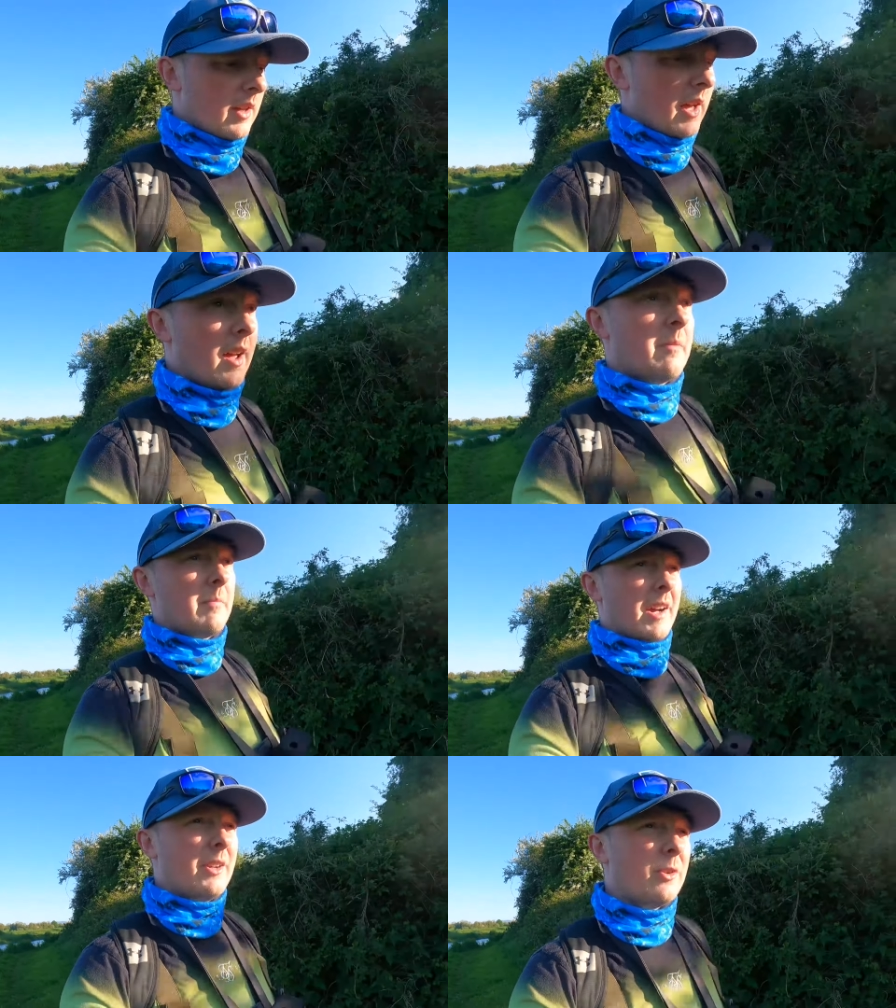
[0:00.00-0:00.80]

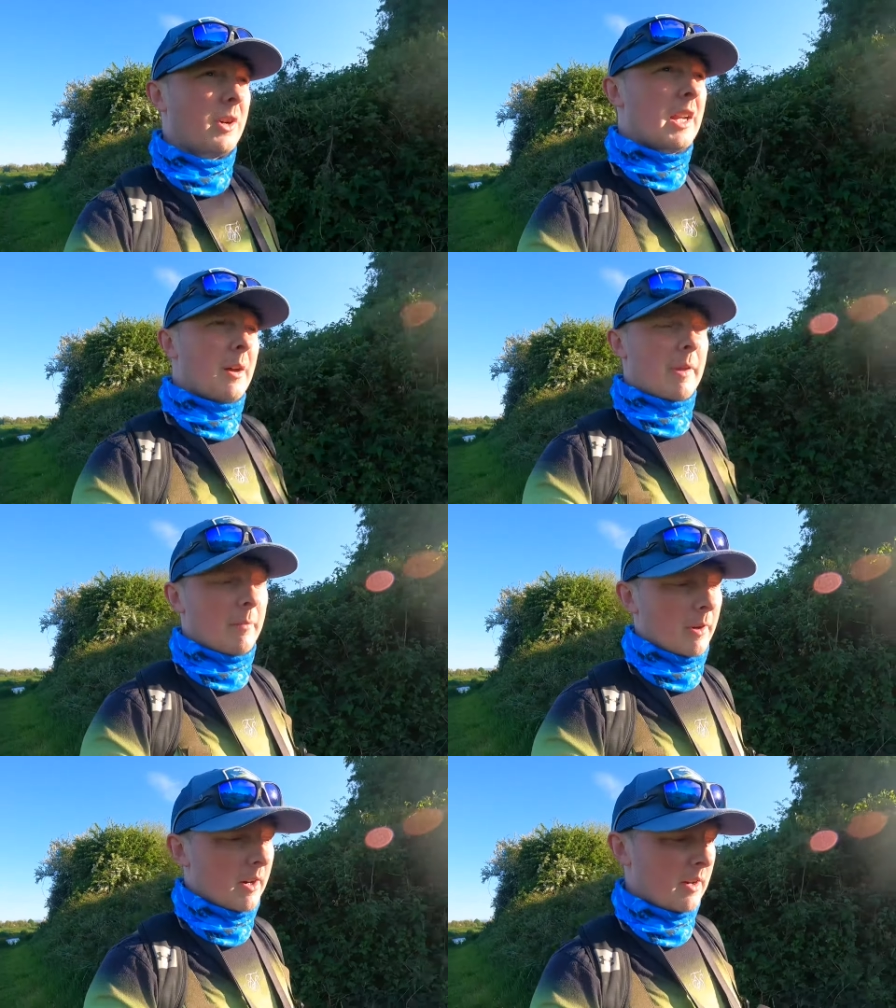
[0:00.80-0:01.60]
Um, I know a lot of
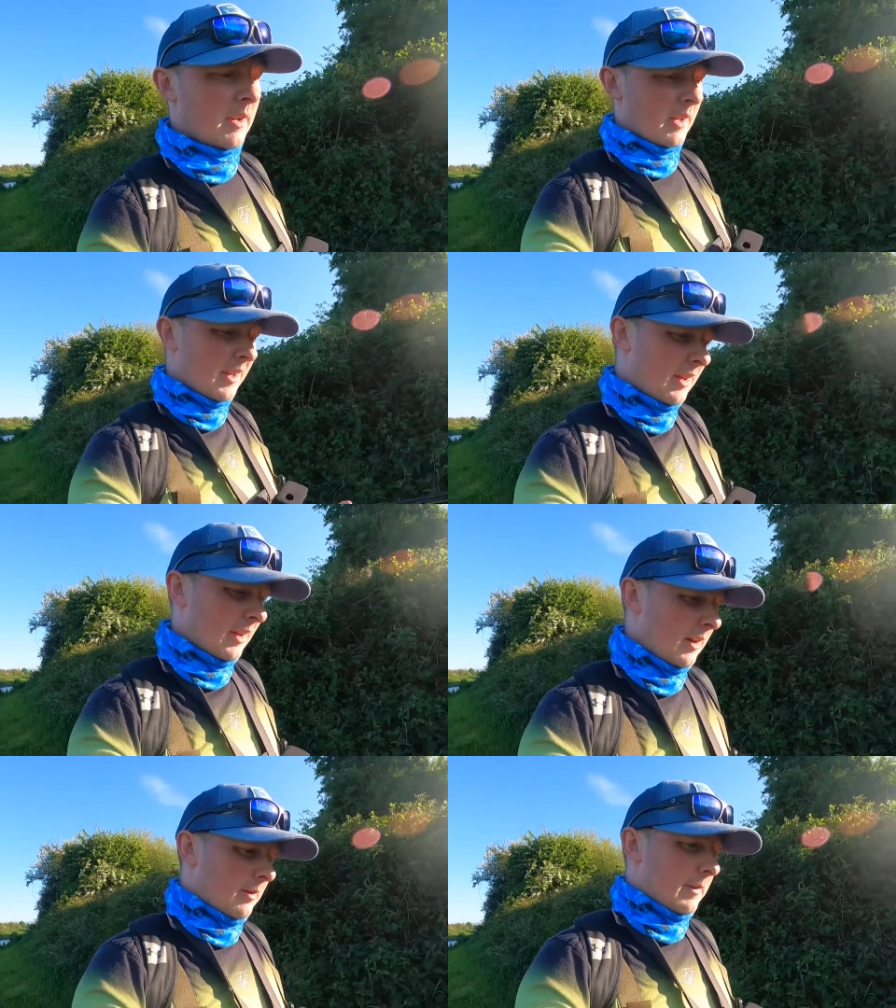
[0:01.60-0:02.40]
people are
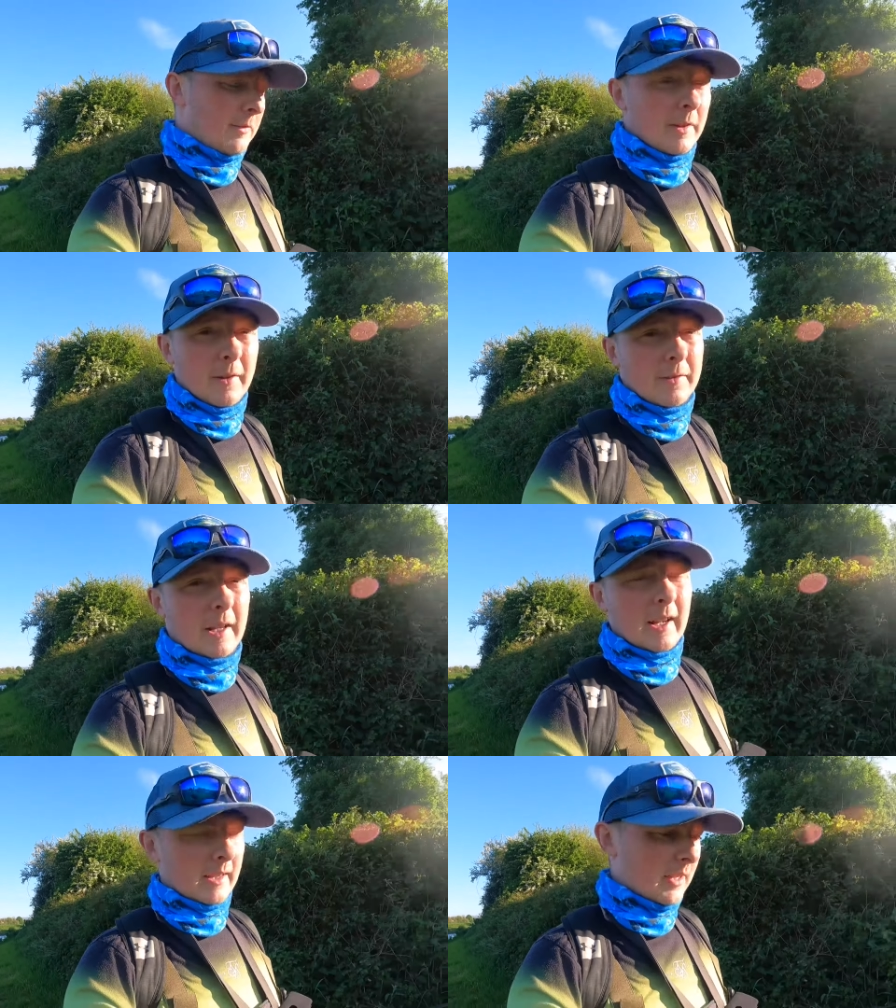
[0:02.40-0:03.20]
fifty
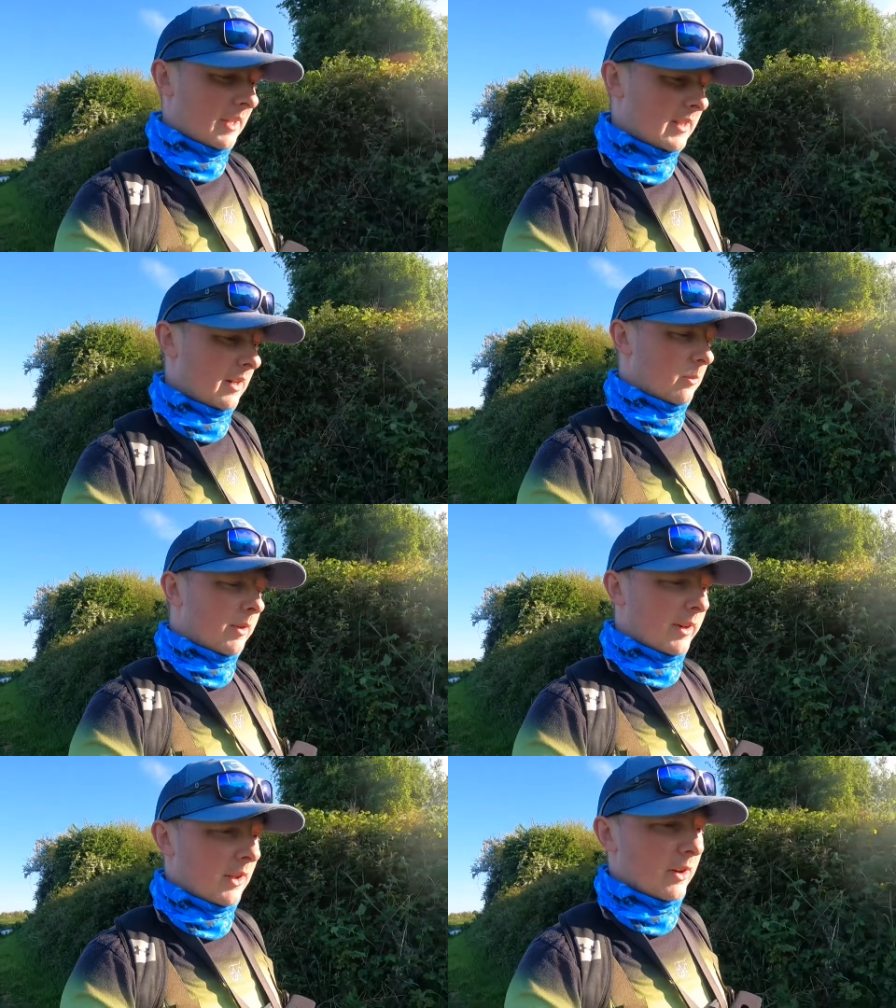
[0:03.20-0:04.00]
fifty, like it's either
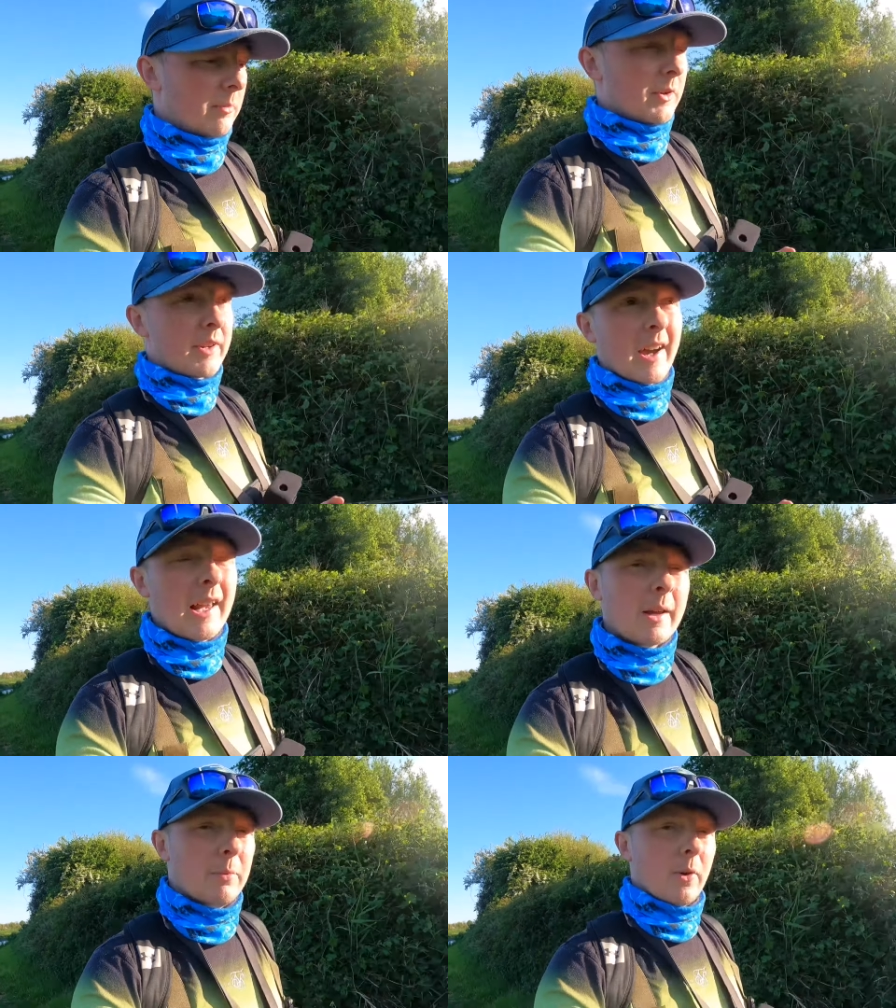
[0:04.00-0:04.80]
one or the other, but
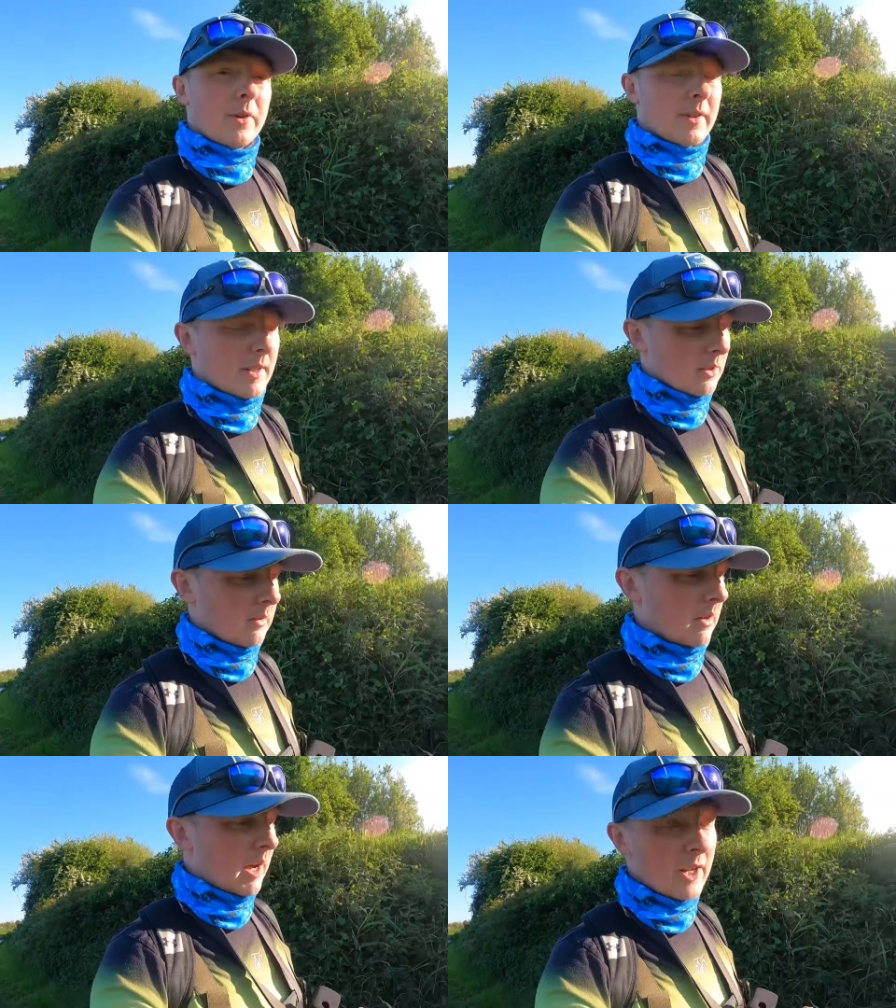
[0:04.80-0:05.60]
I like both,
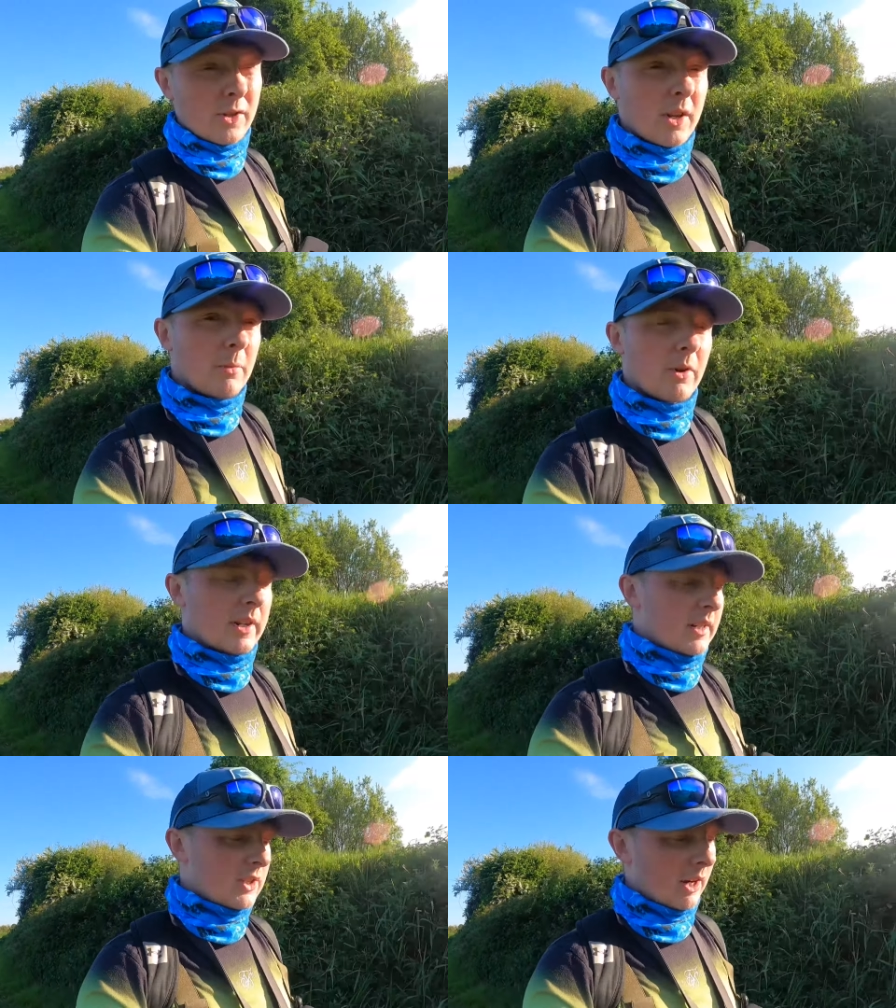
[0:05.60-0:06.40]
so I'll show you both
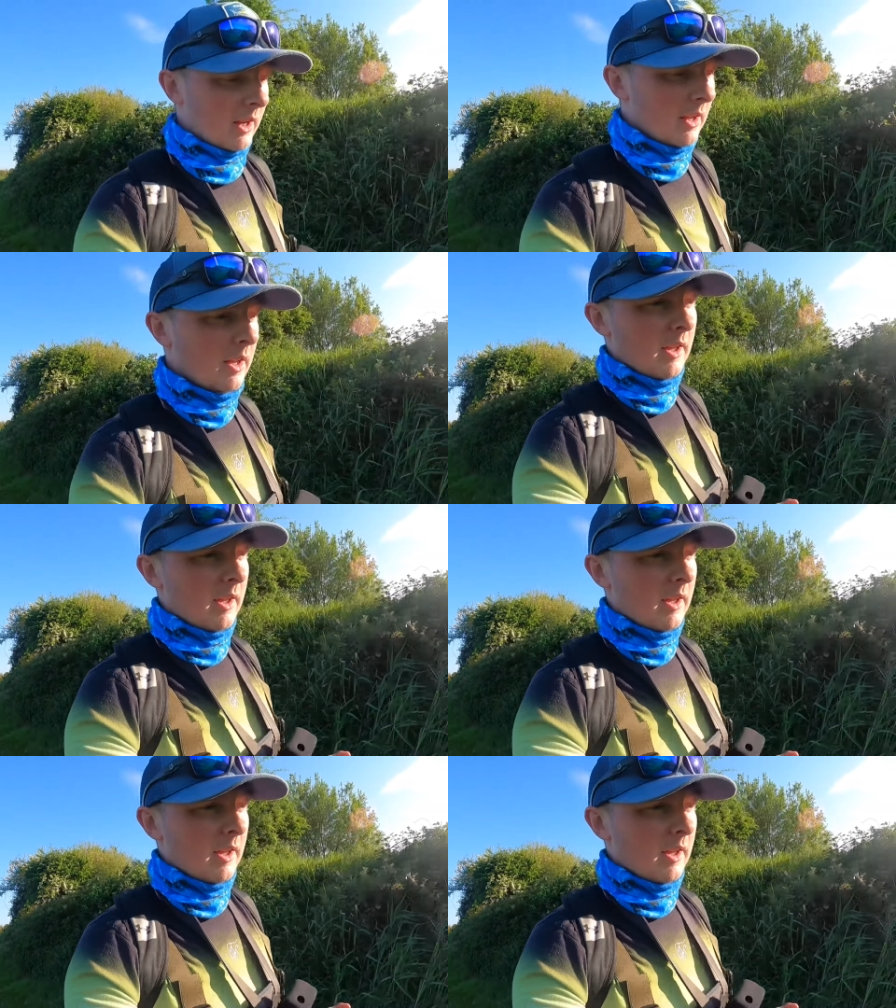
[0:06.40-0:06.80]
on this channel.